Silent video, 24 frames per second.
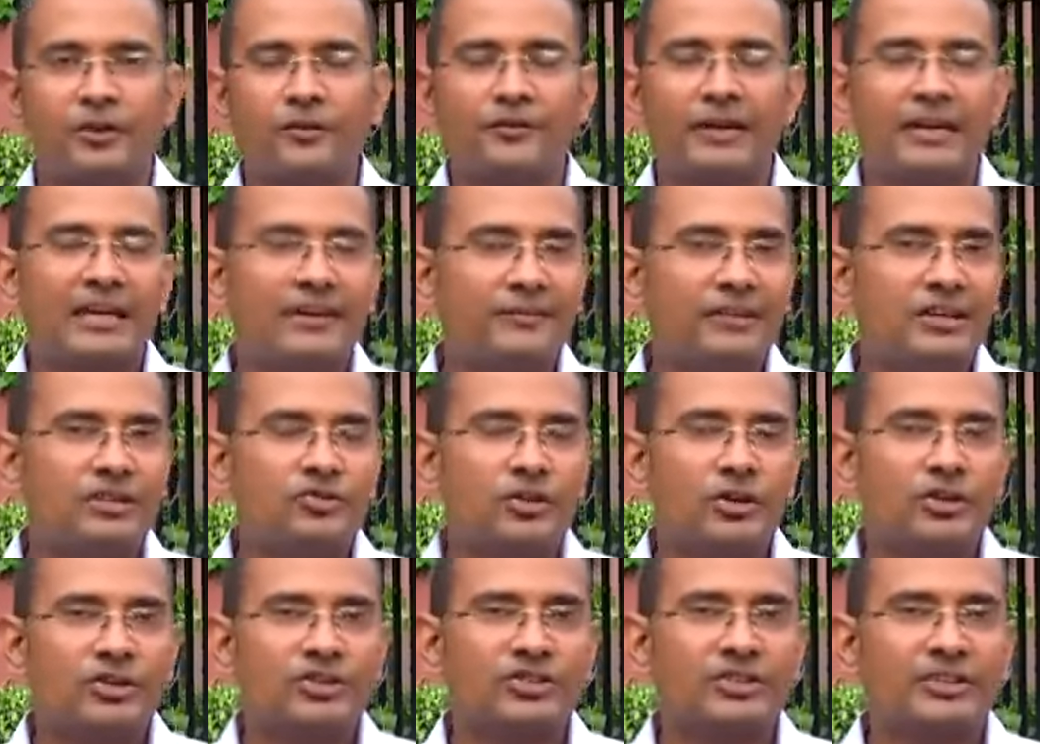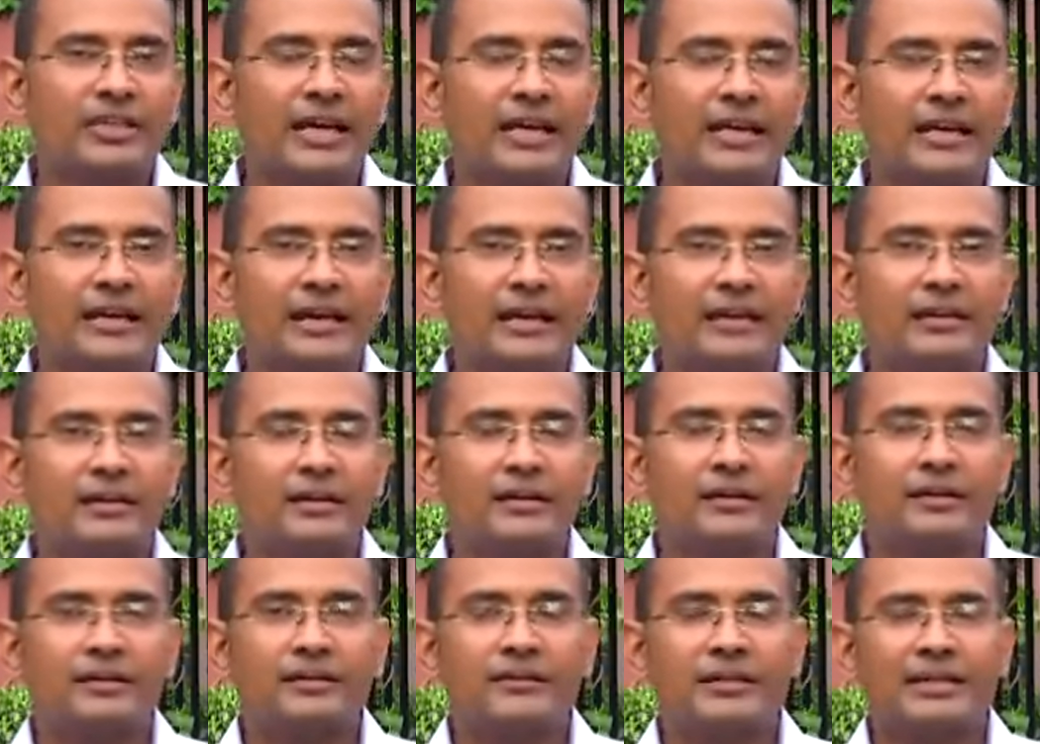We are given to understand that
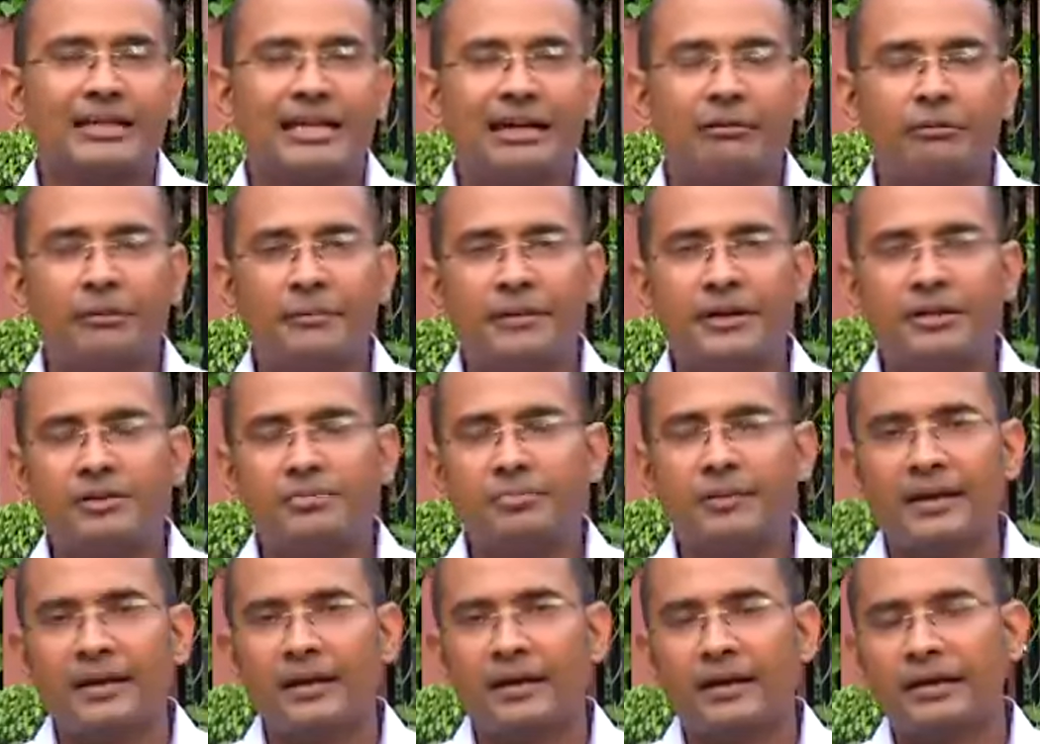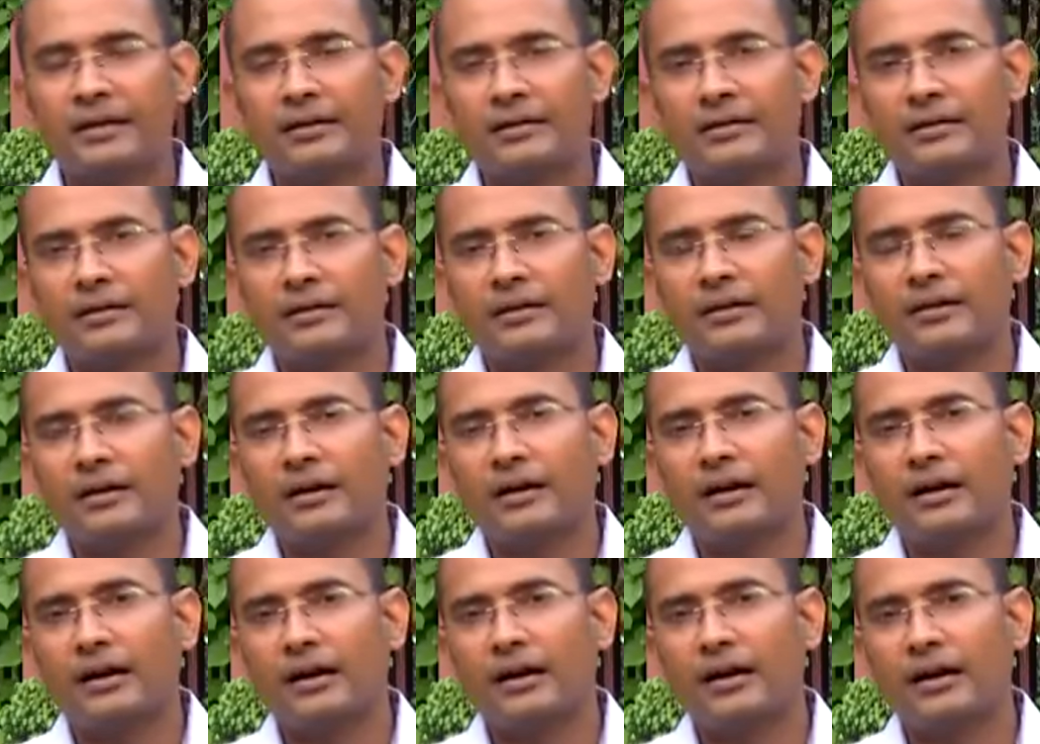the government may cut
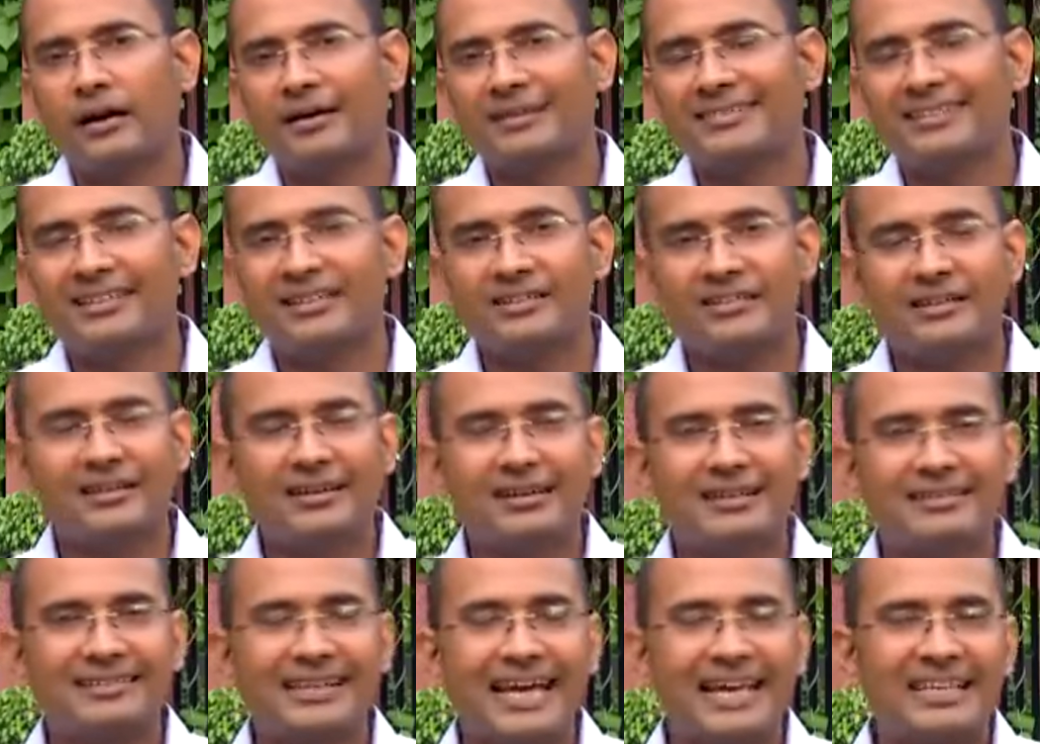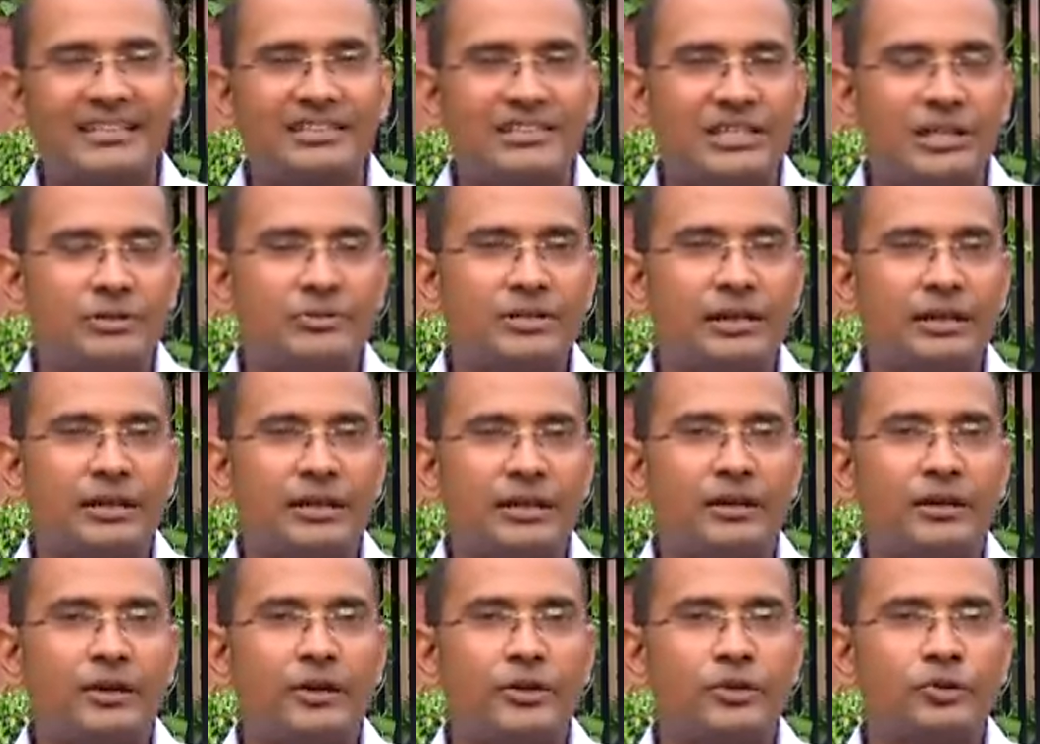central excise
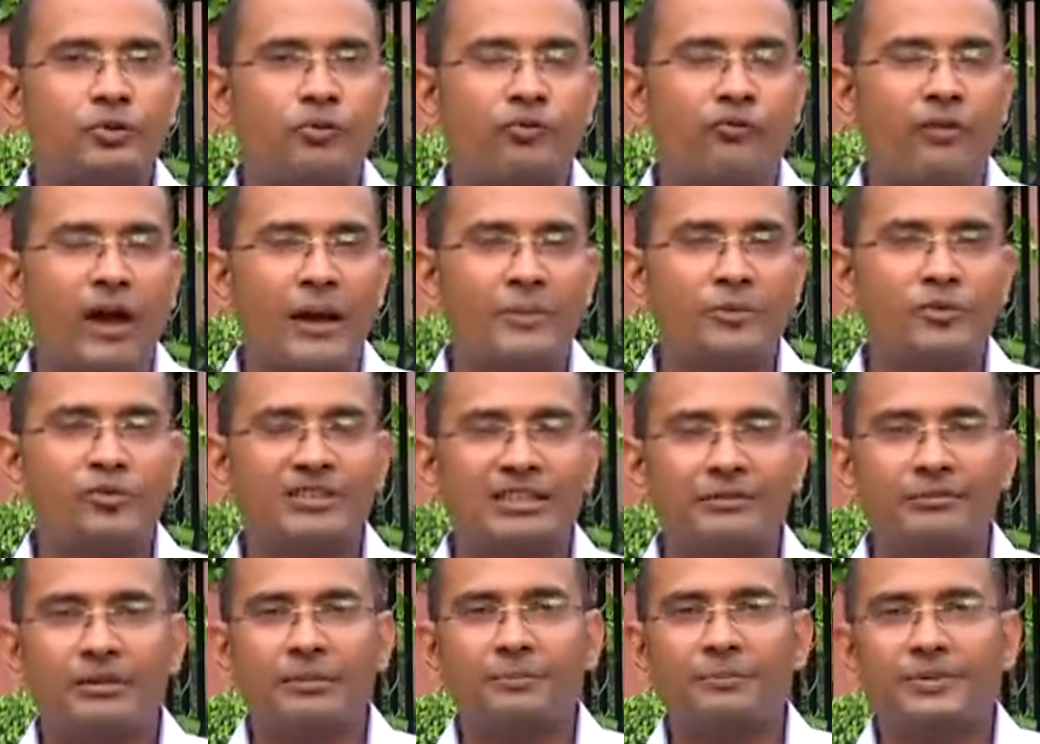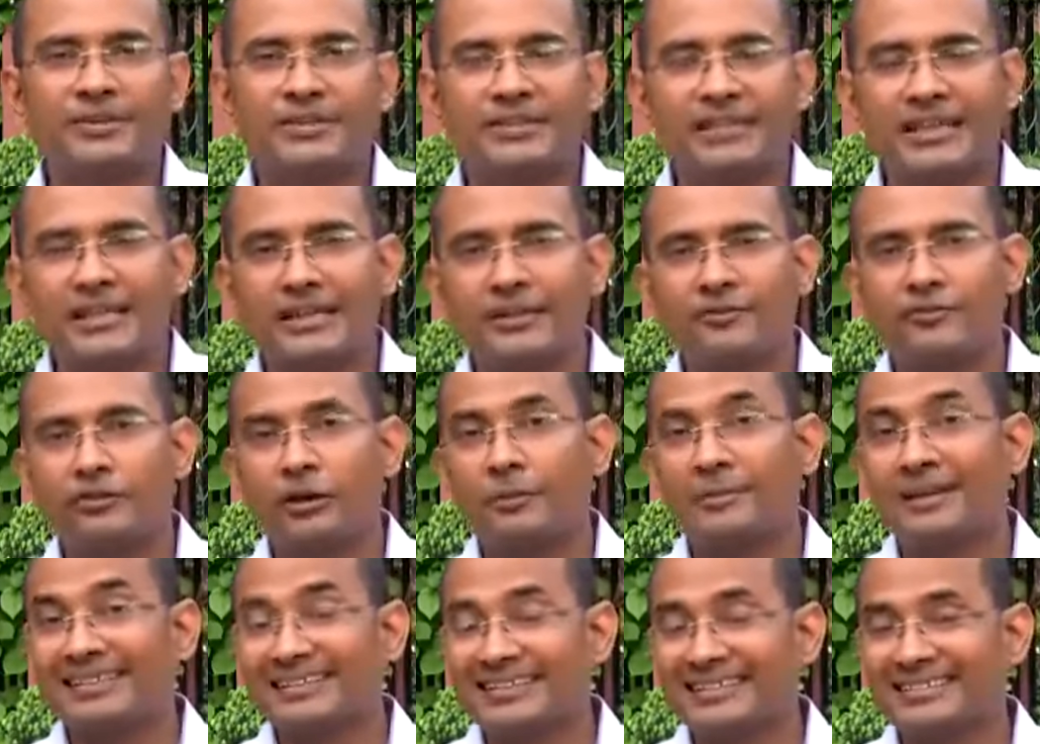duty to 5% to 7%
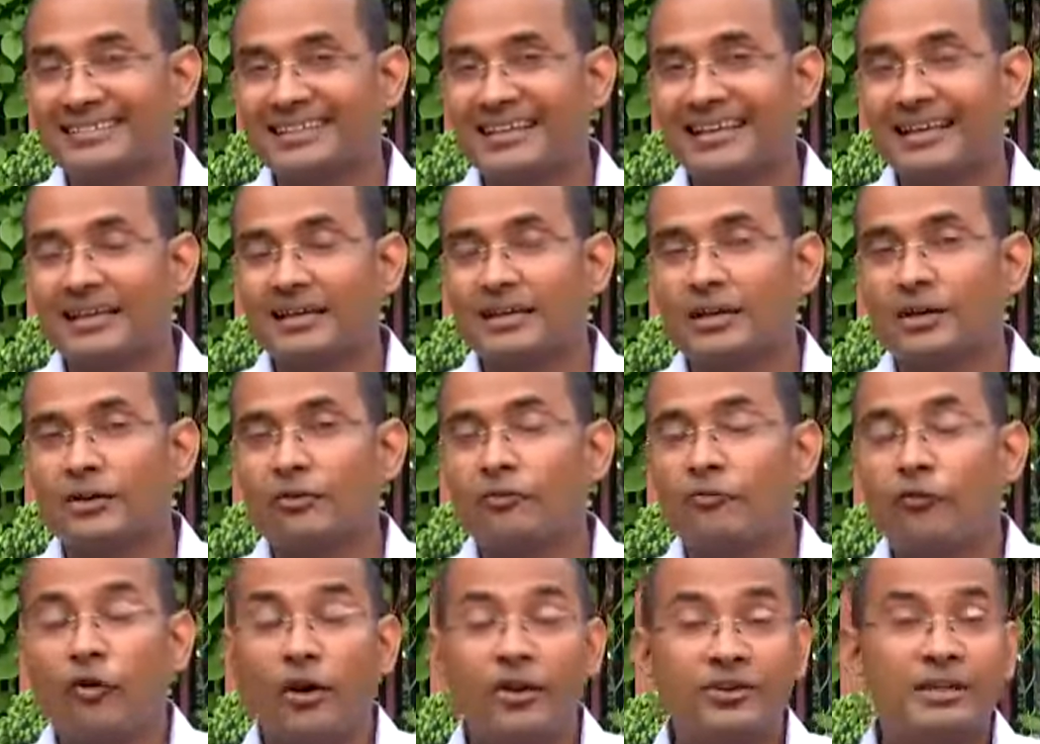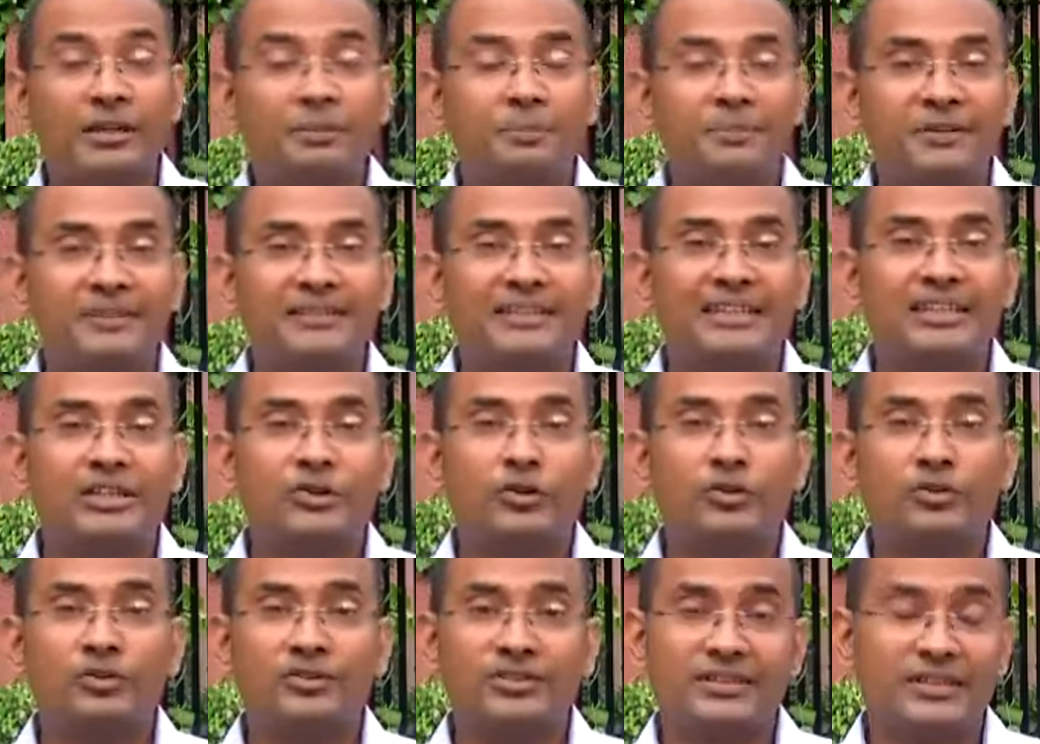from existing 14%
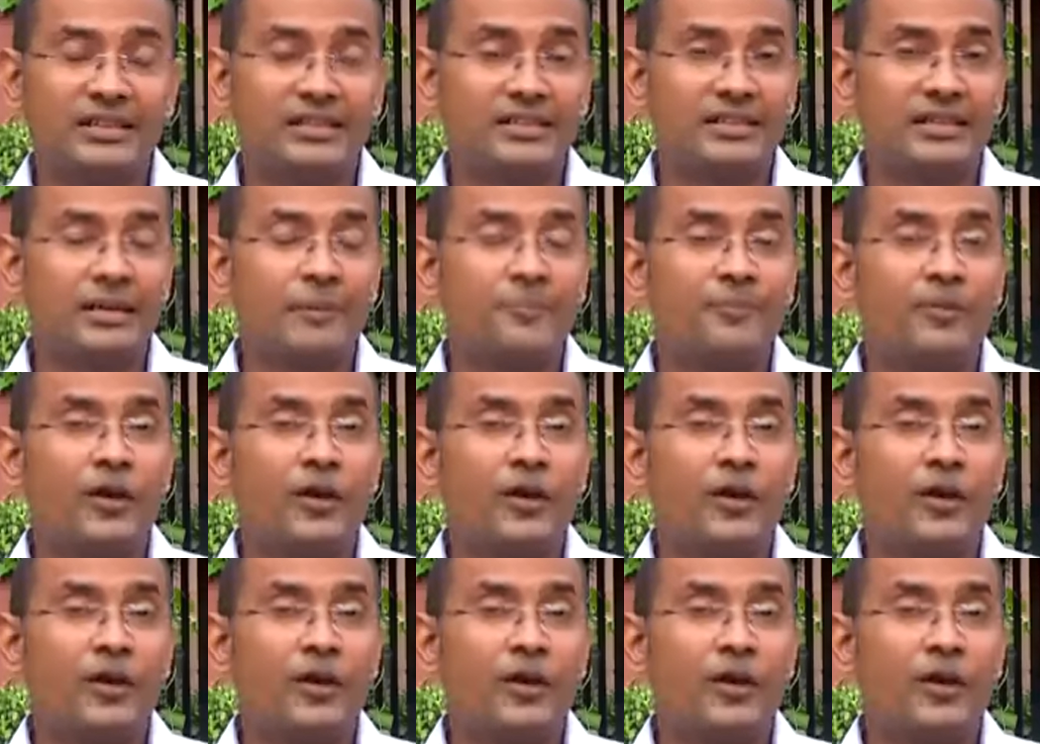on CNG.